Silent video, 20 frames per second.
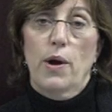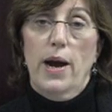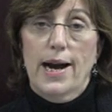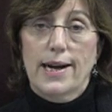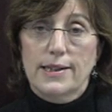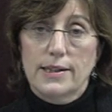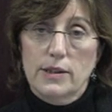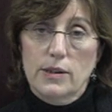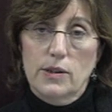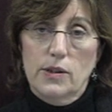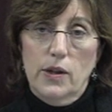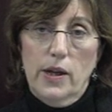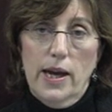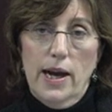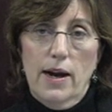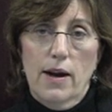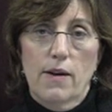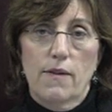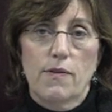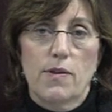practical
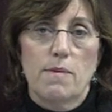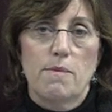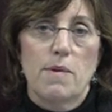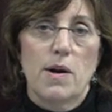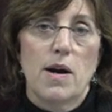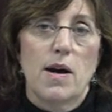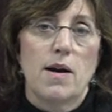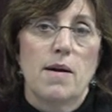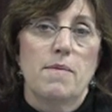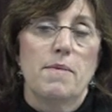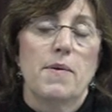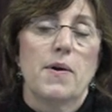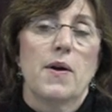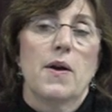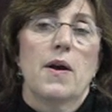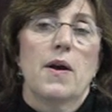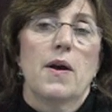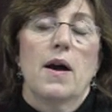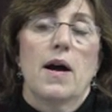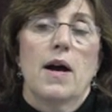care of the mom,
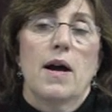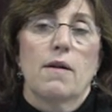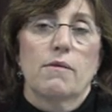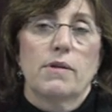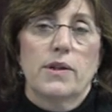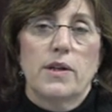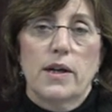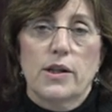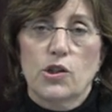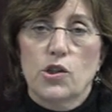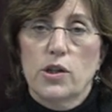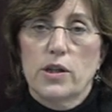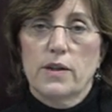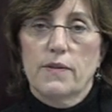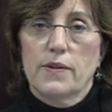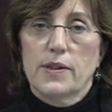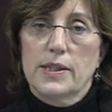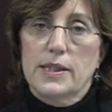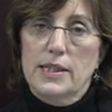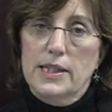reduction
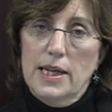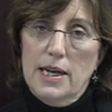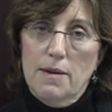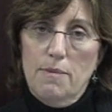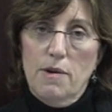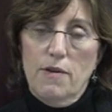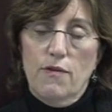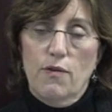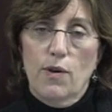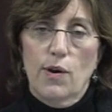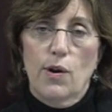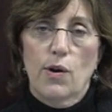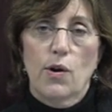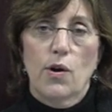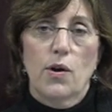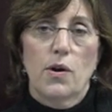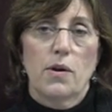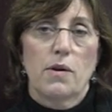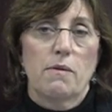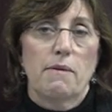of the stigma for
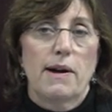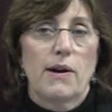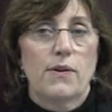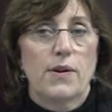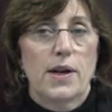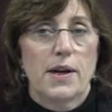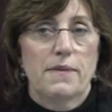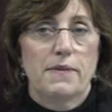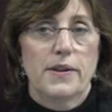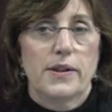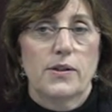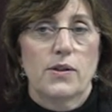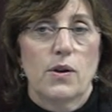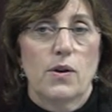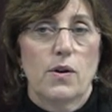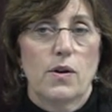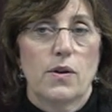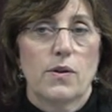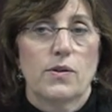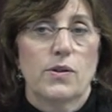her around having
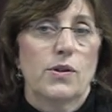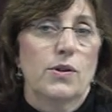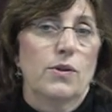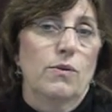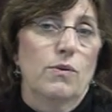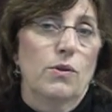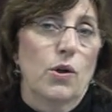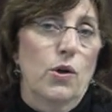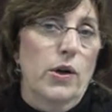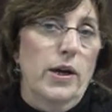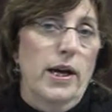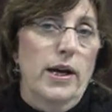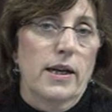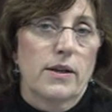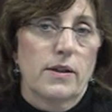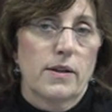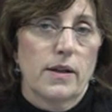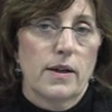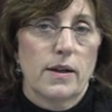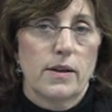to look
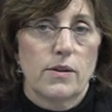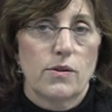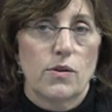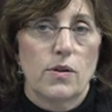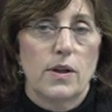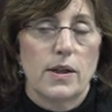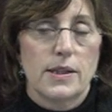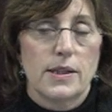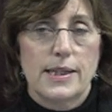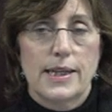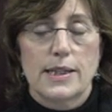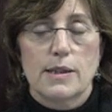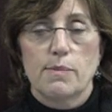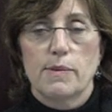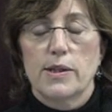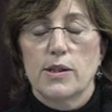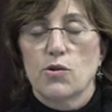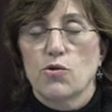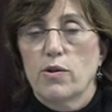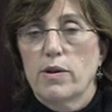at
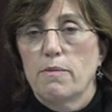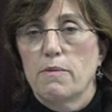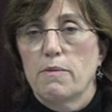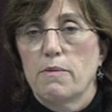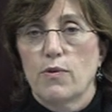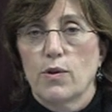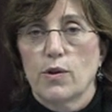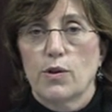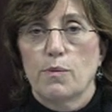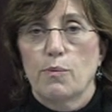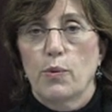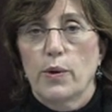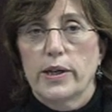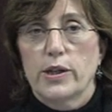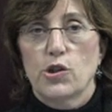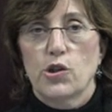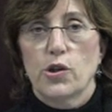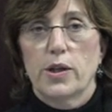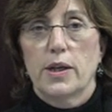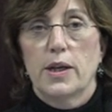assessment and treatment for
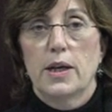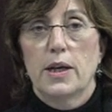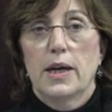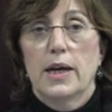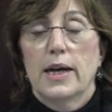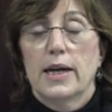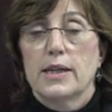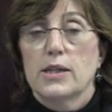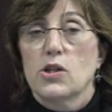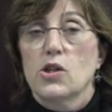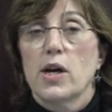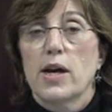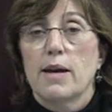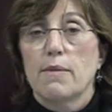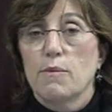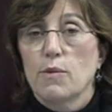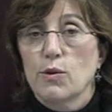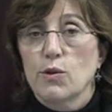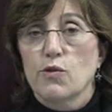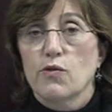depression at a
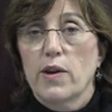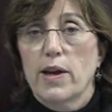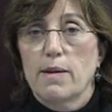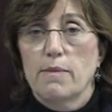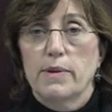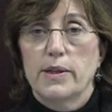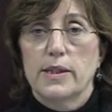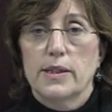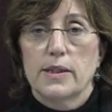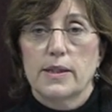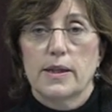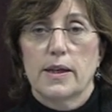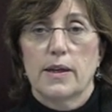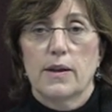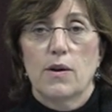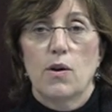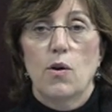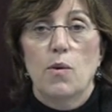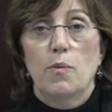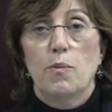time most families
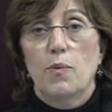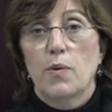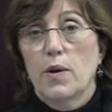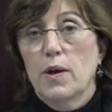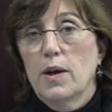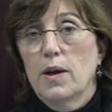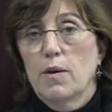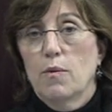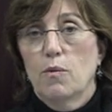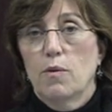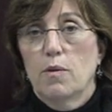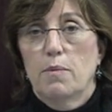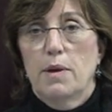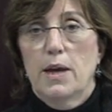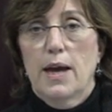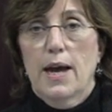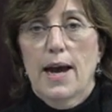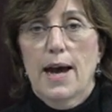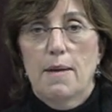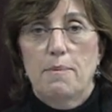hope will
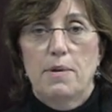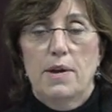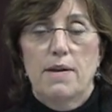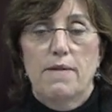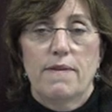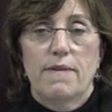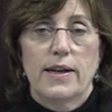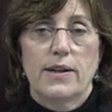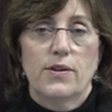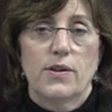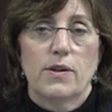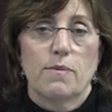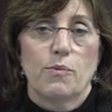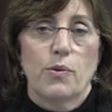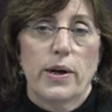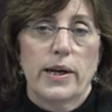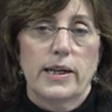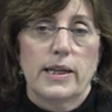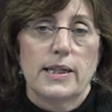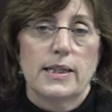be a happy event in
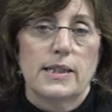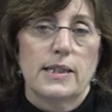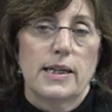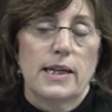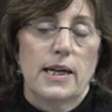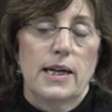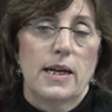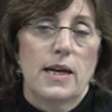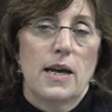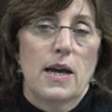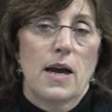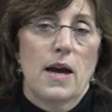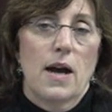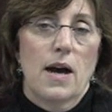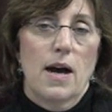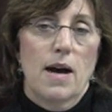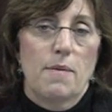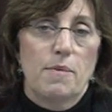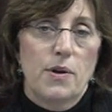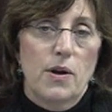pregnancy,
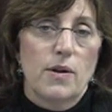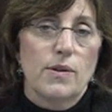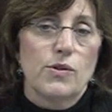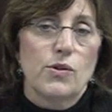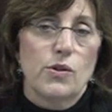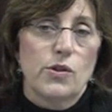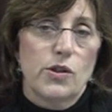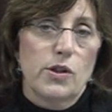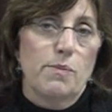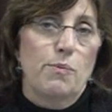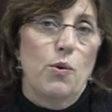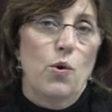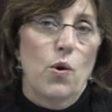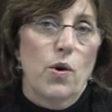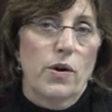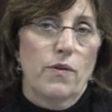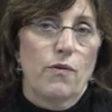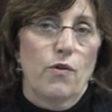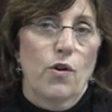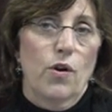but also
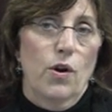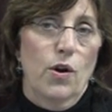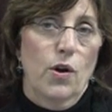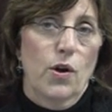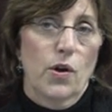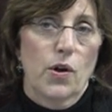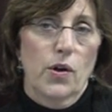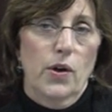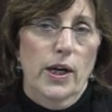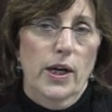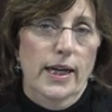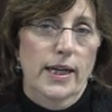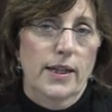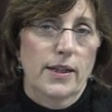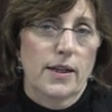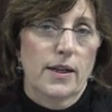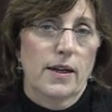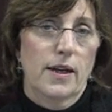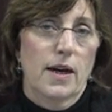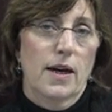support for her
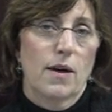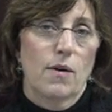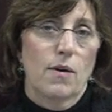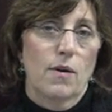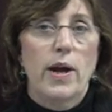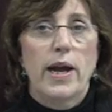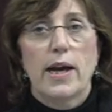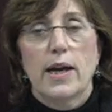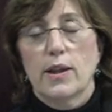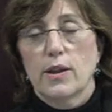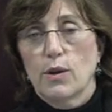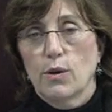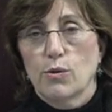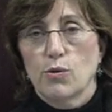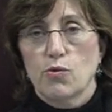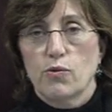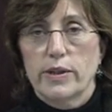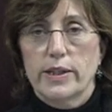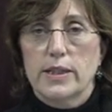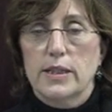in weighing
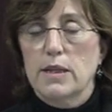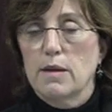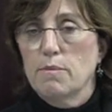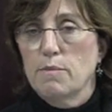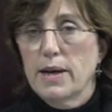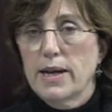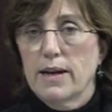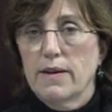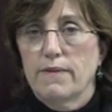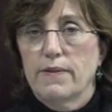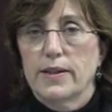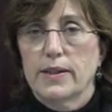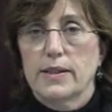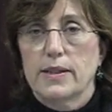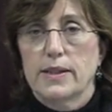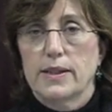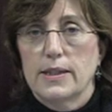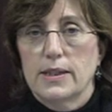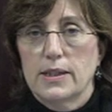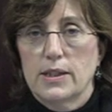those risks and
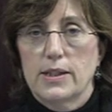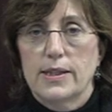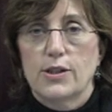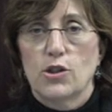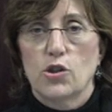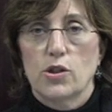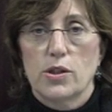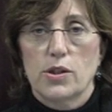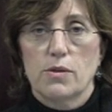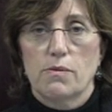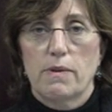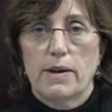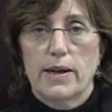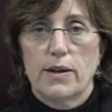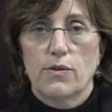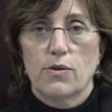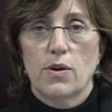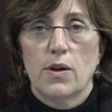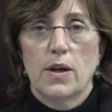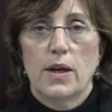benefits and decisions
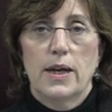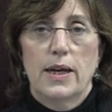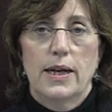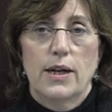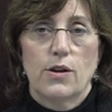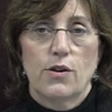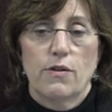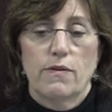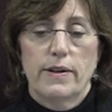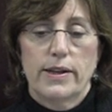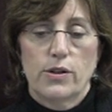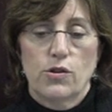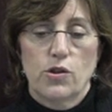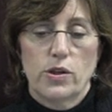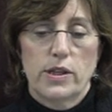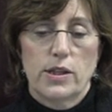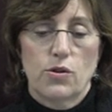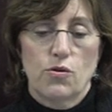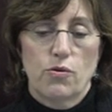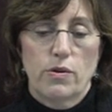around
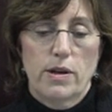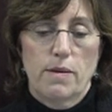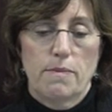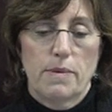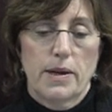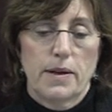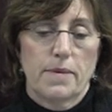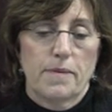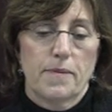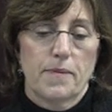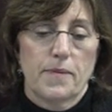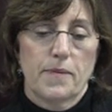intervention and treatment.